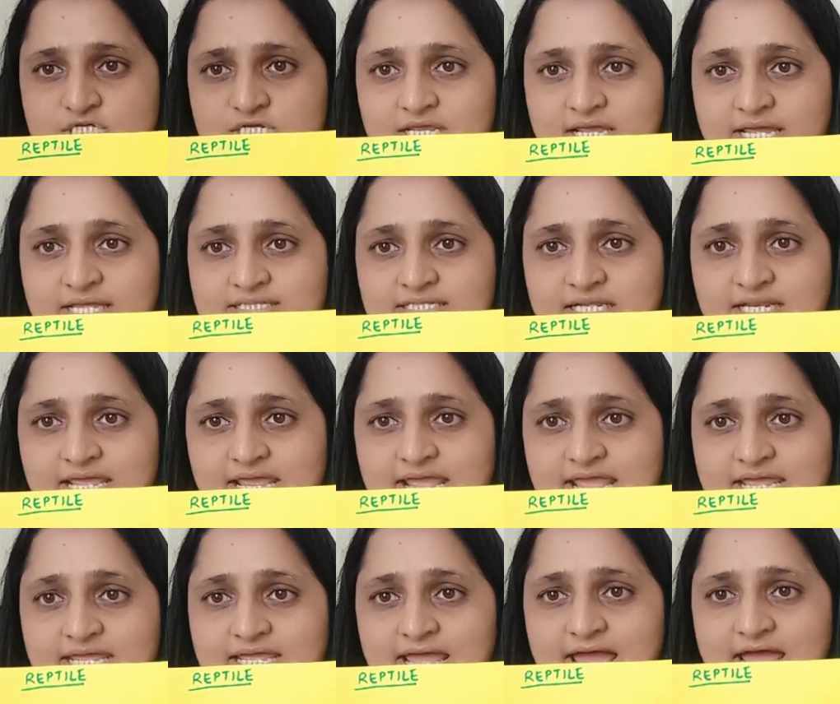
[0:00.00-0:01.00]
and then
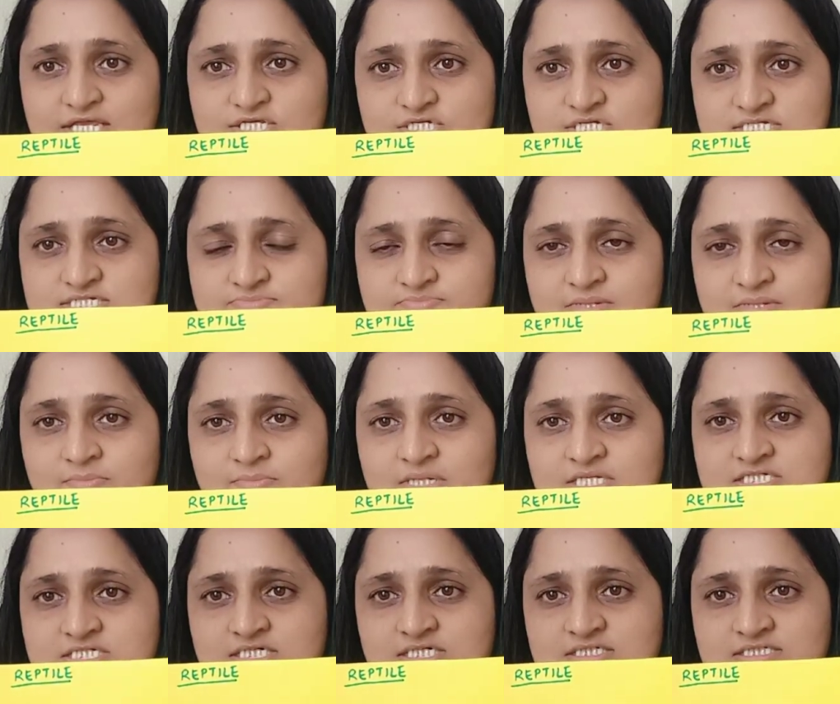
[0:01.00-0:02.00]
egg hatches, baby
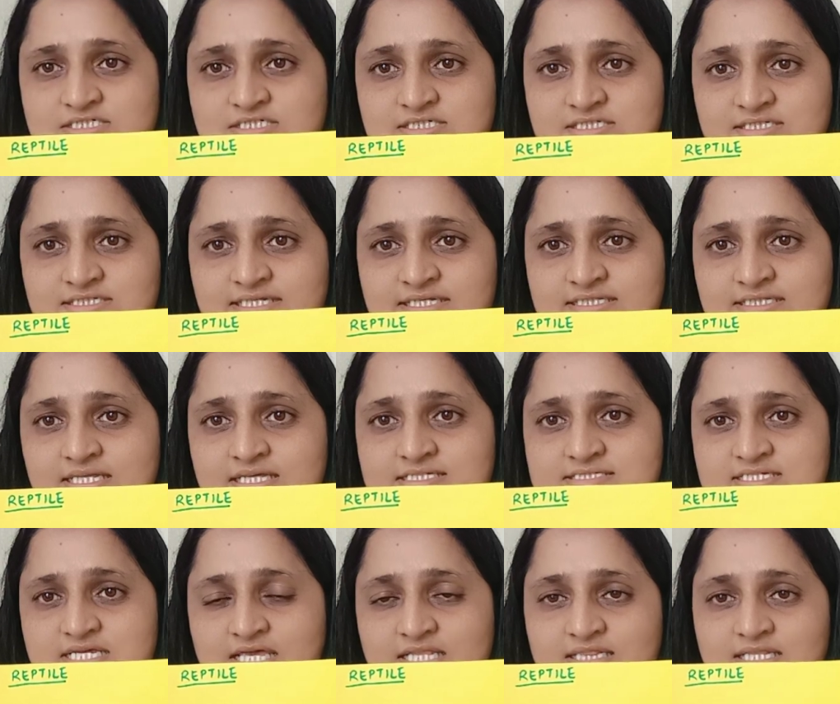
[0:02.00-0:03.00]
turtle, then this
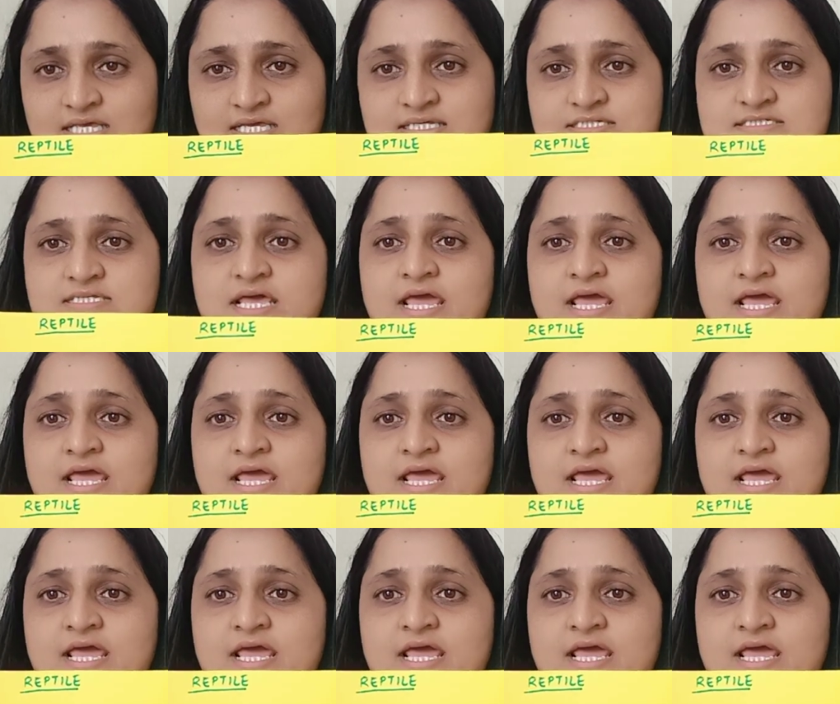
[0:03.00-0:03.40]
and this.